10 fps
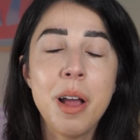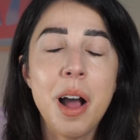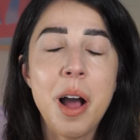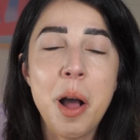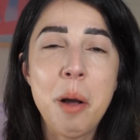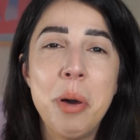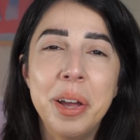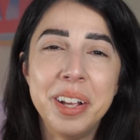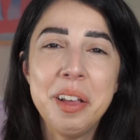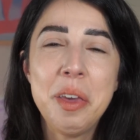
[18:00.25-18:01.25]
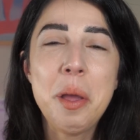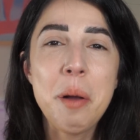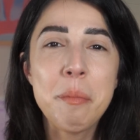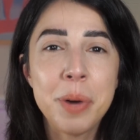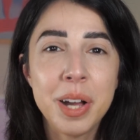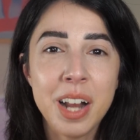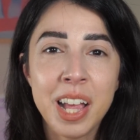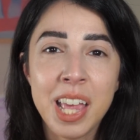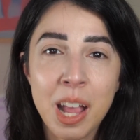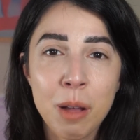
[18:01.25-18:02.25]
But
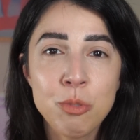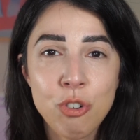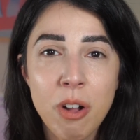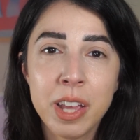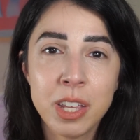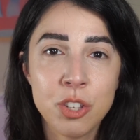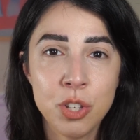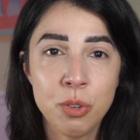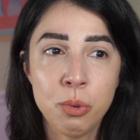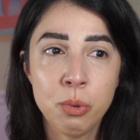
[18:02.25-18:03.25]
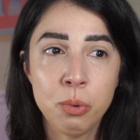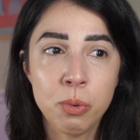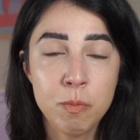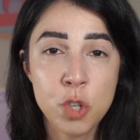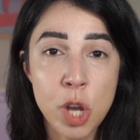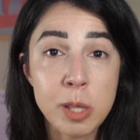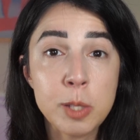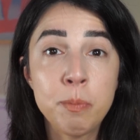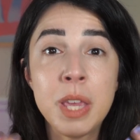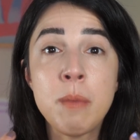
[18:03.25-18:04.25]
I am trying to
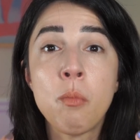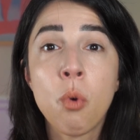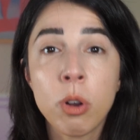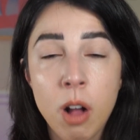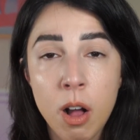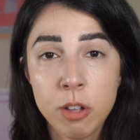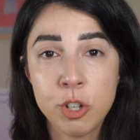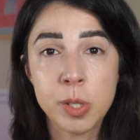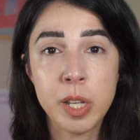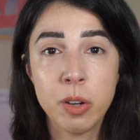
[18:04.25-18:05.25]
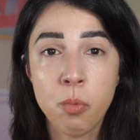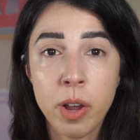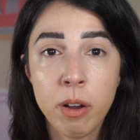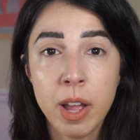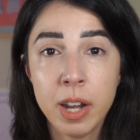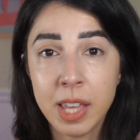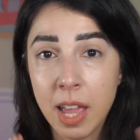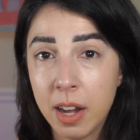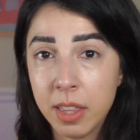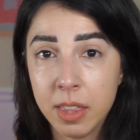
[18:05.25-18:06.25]
just be more conscious and aware. And
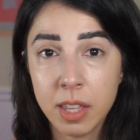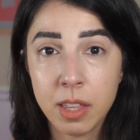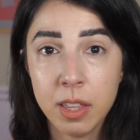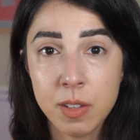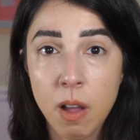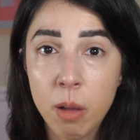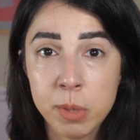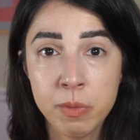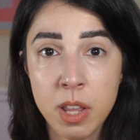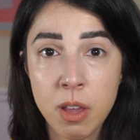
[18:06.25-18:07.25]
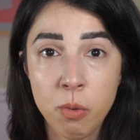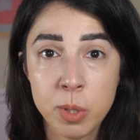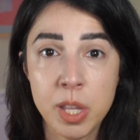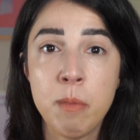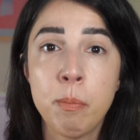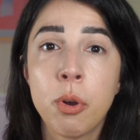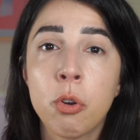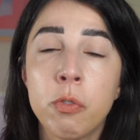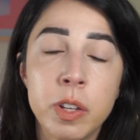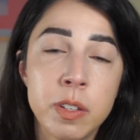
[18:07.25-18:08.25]
again, I think Tom's video was a
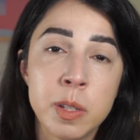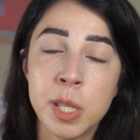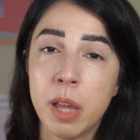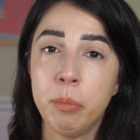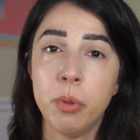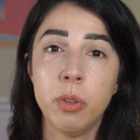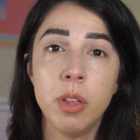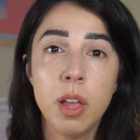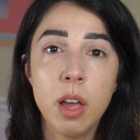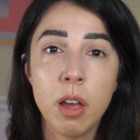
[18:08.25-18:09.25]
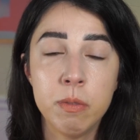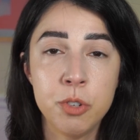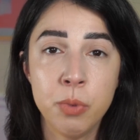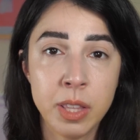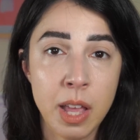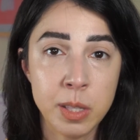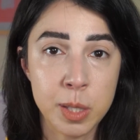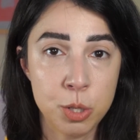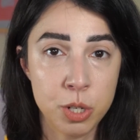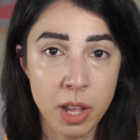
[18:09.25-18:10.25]
perfect example of doing that in
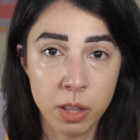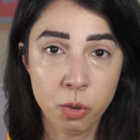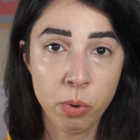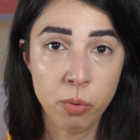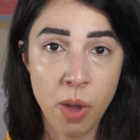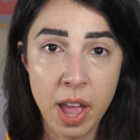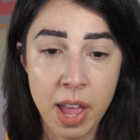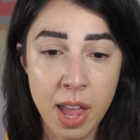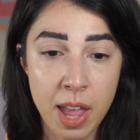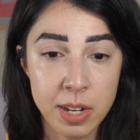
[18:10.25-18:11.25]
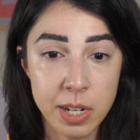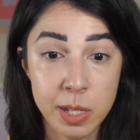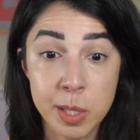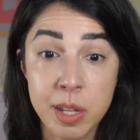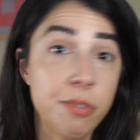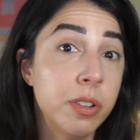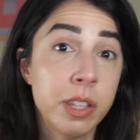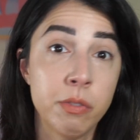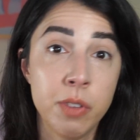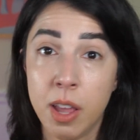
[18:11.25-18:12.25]
such an eloquent way. And it is
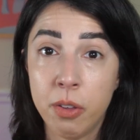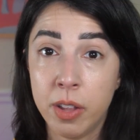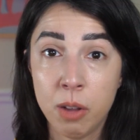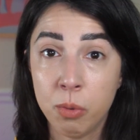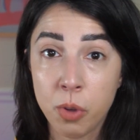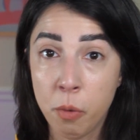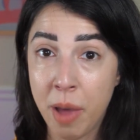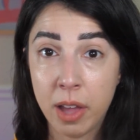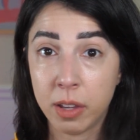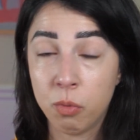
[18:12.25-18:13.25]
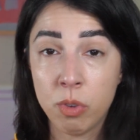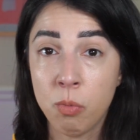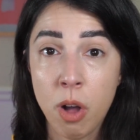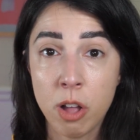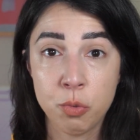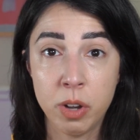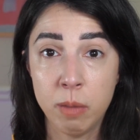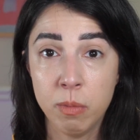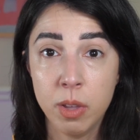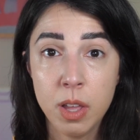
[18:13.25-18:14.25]
definitely a video that I will go back and rewatch when
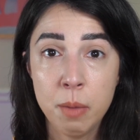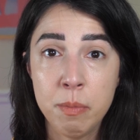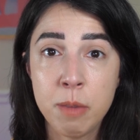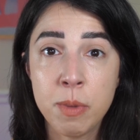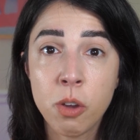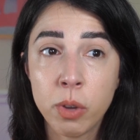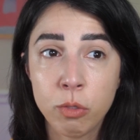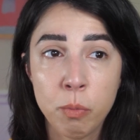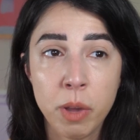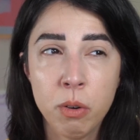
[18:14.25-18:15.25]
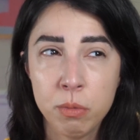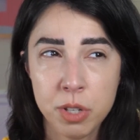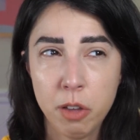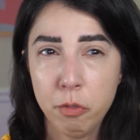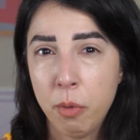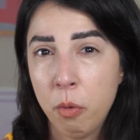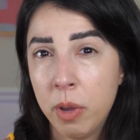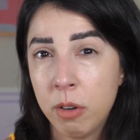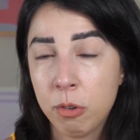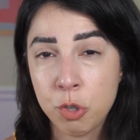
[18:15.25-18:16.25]
I'm maybe going through my own tough
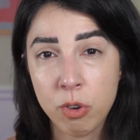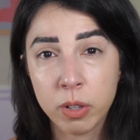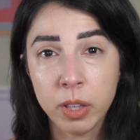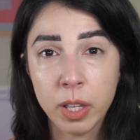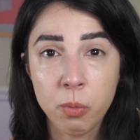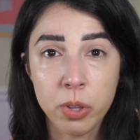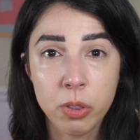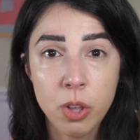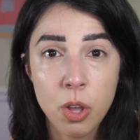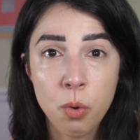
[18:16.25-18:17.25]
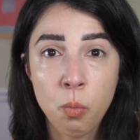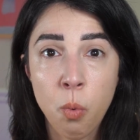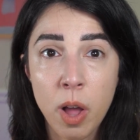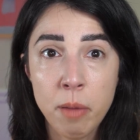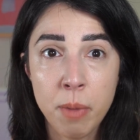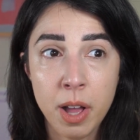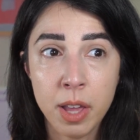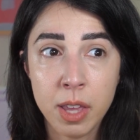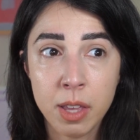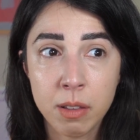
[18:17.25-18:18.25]
moment or struggling with what
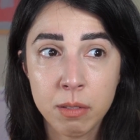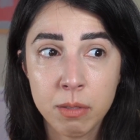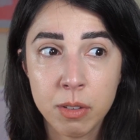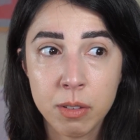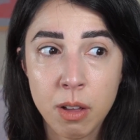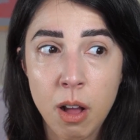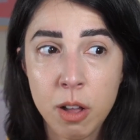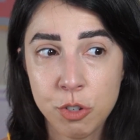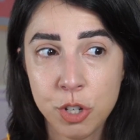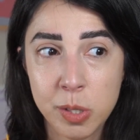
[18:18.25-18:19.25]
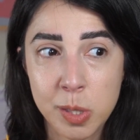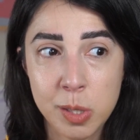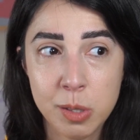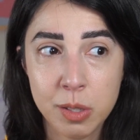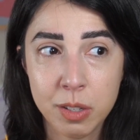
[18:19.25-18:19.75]
my conscious